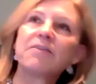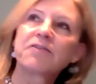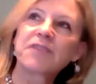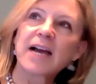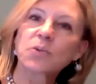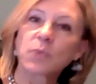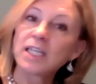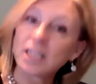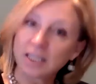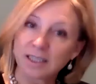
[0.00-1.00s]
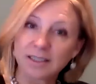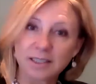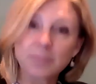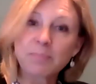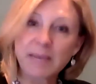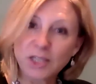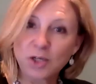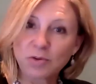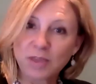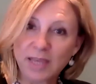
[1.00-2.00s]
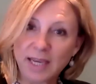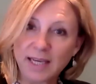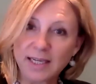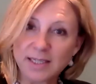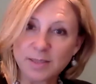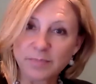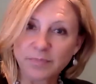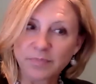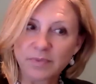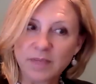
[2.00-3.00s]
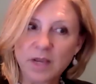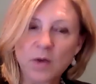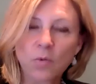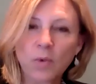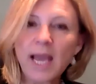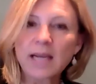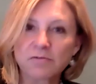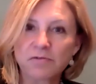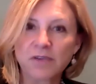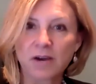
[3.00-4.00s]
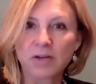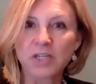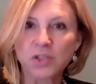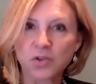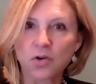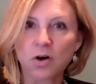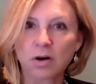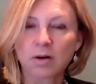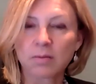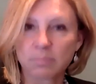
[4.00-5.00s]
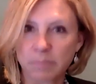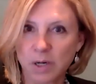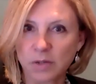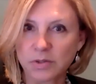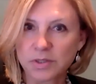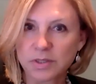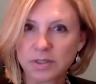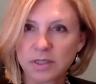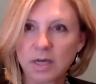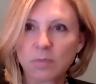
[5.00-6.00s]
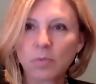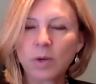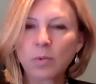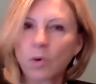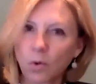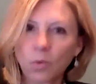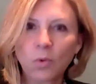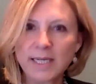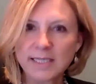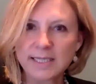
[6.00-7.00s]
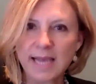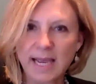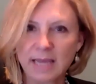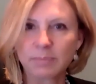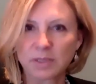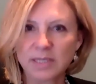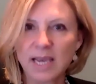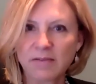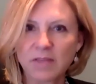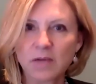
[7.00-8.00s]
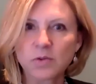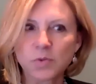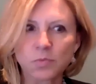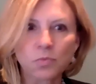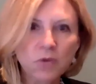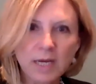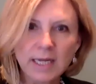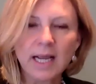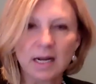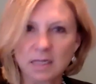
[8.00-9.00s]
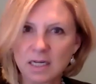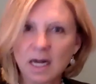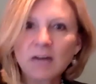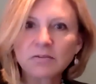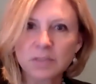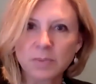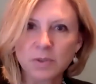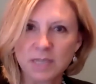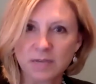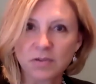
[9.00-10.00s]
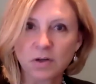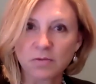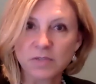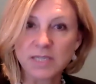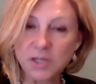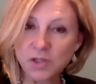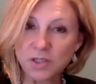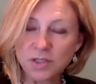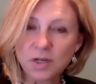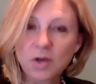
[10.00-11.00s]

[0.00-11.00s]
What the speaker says: in fact, we learned many new things. We had a very strong bond and we were always able to have those really uncomfortable, tough conversations,